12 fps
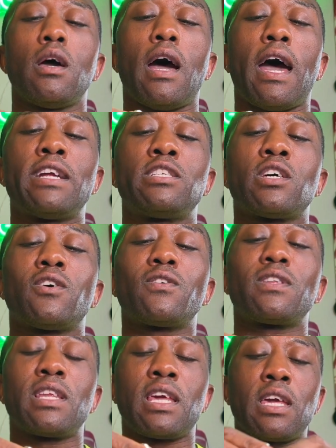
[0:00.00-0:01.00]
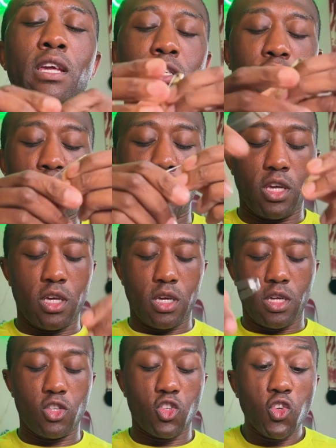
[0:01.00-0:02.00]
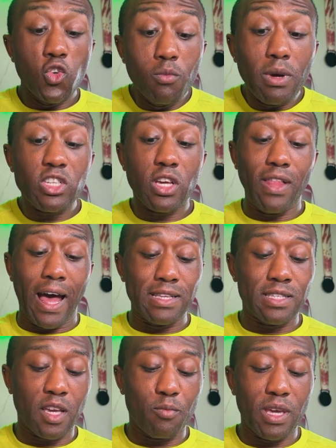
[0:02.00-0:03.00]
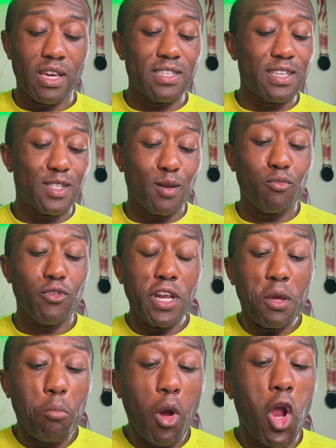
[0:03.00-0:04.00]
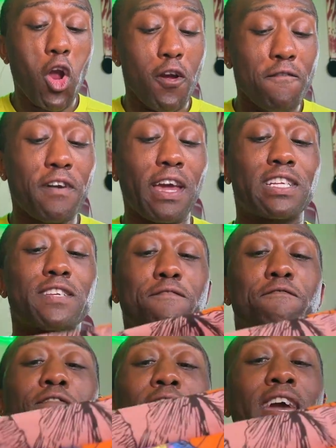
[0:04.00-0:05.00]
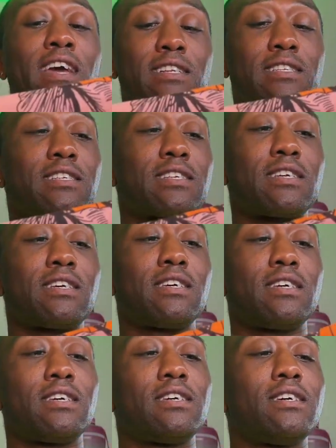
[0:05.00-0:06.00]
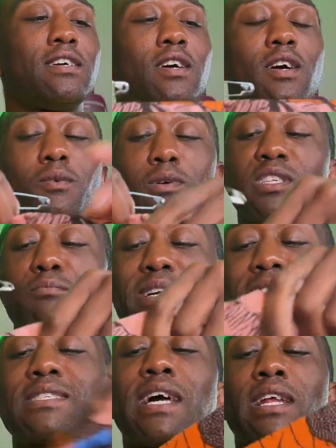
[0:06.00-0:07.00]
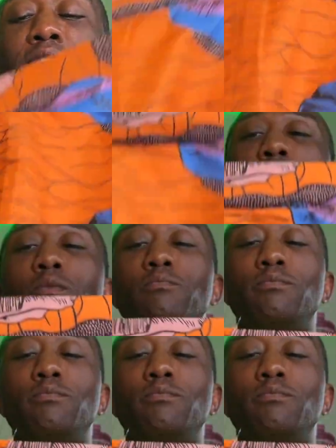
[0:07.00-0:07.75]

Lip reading: I don't need too much elastic because it's a pretty perfect fit, which I'm excited about.